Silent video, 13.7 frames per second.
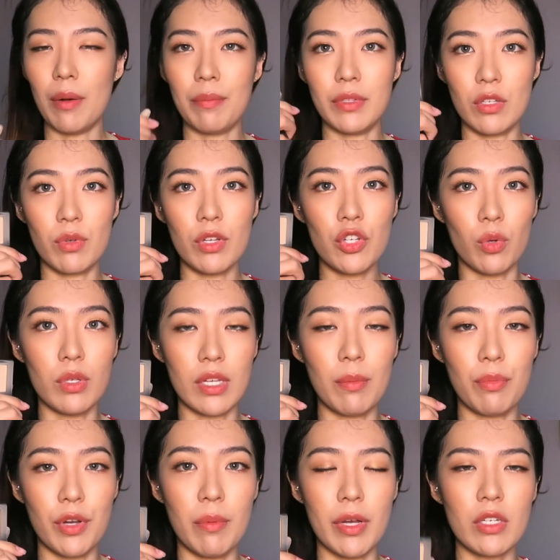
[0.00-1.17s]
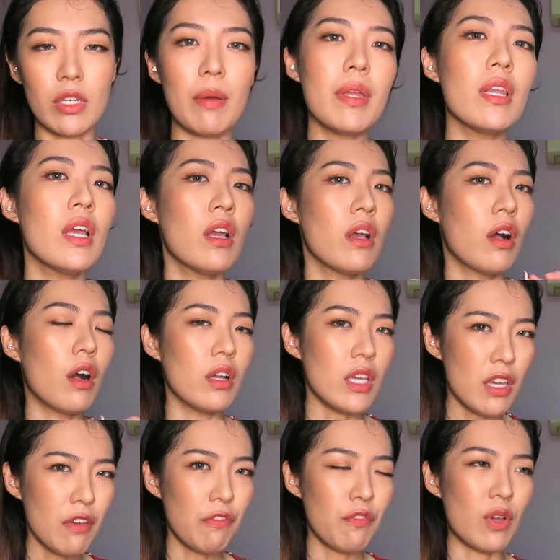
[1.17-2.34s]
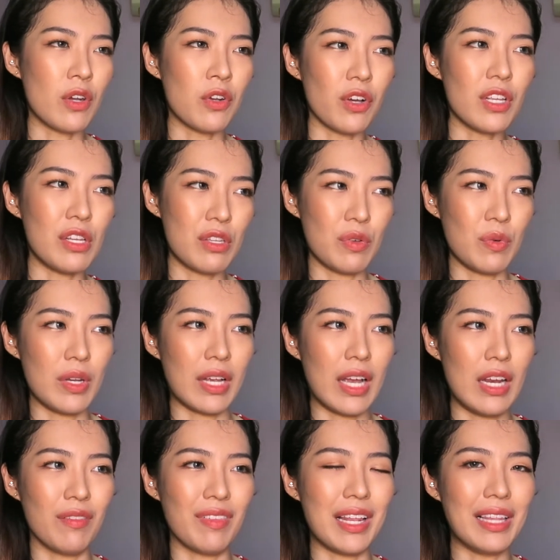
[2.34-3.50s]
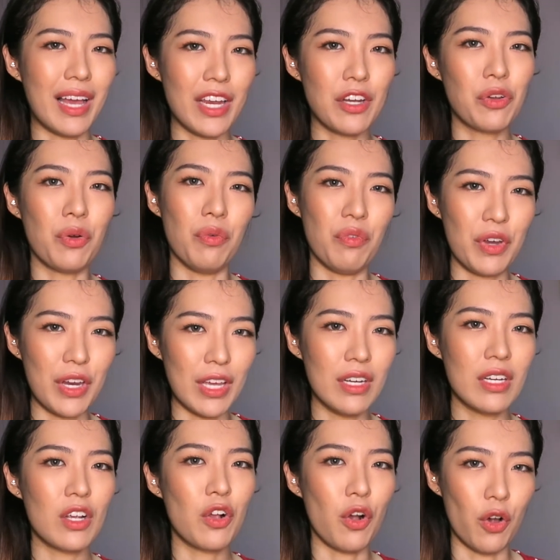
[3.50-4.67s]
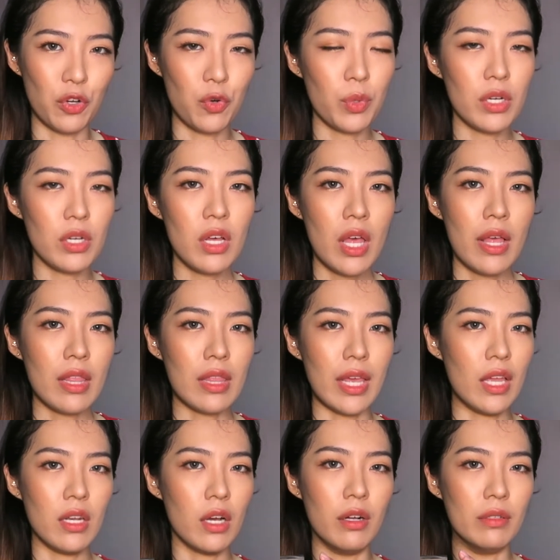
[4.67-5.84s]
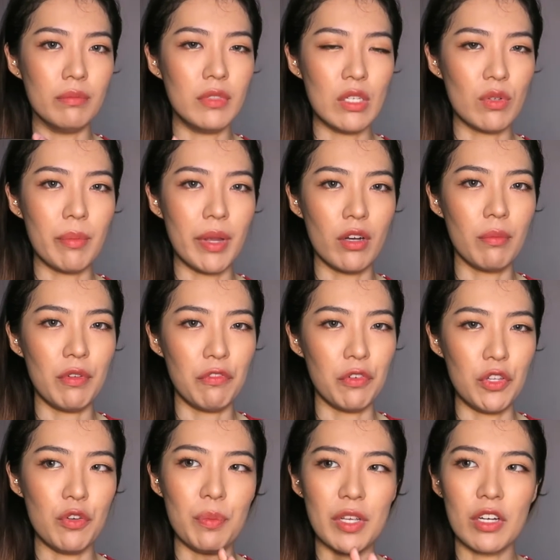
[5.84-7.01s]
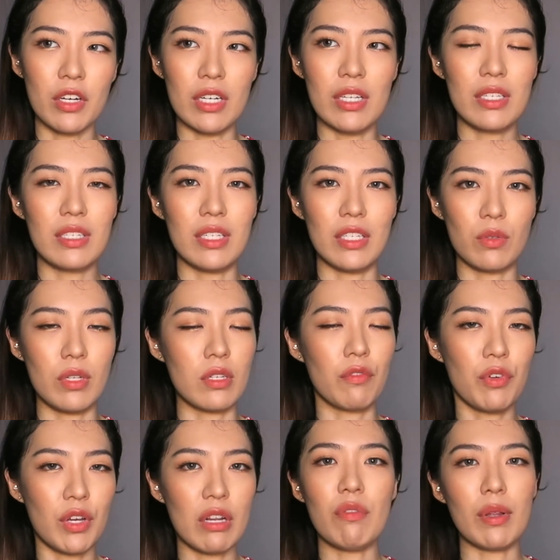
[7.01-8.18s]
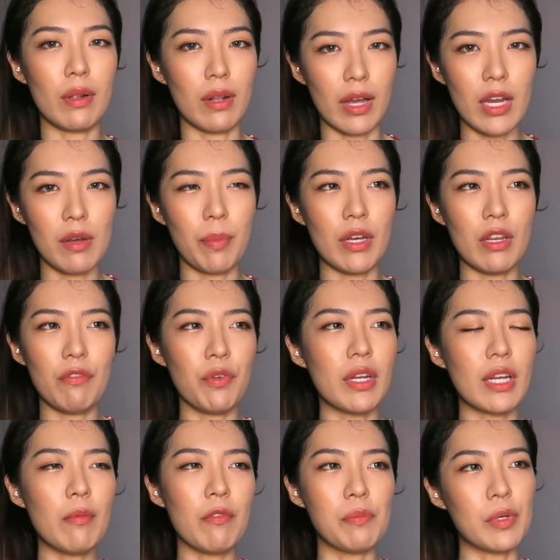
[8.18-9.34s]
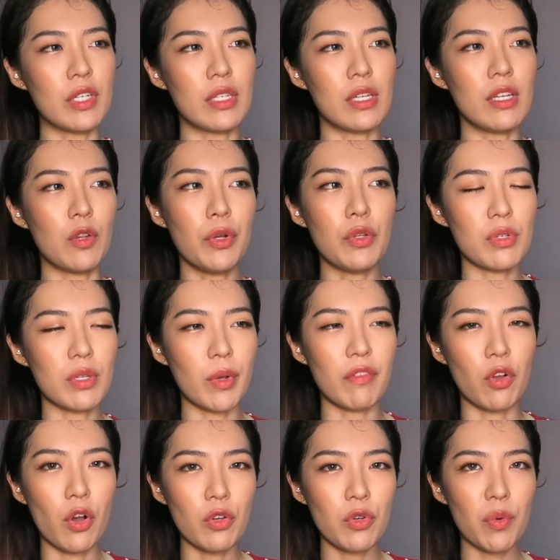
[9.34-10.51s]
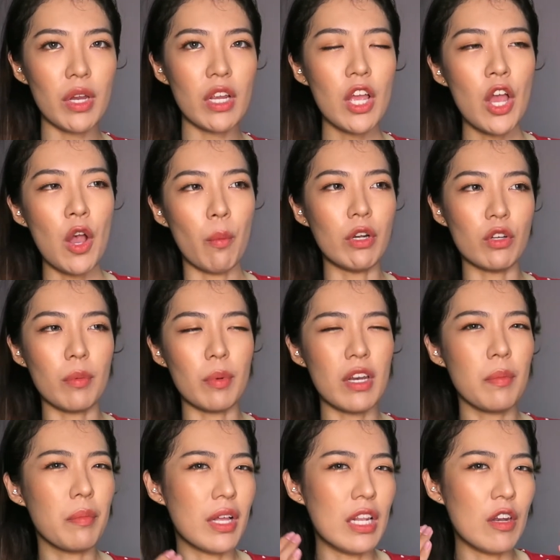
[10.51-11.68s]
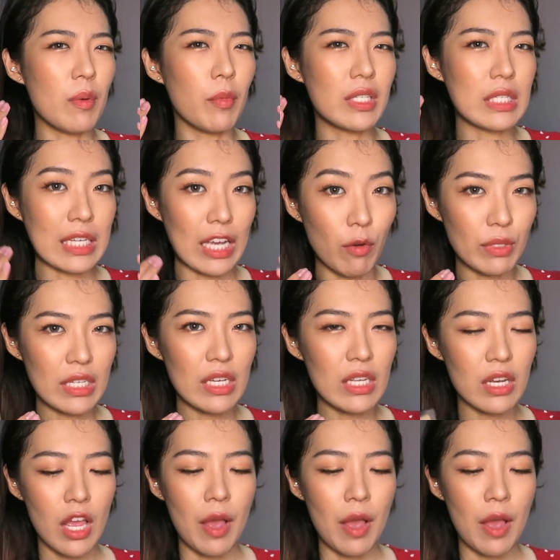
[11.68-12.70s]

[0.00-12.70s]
This one shows up pretty much. I mean, if you're not into that kind of like light Korean contour, then this one might not be for you, because this one's like really light. But if you're the type of person that you want to do some kind of contouring, or look a little bit more sculpted,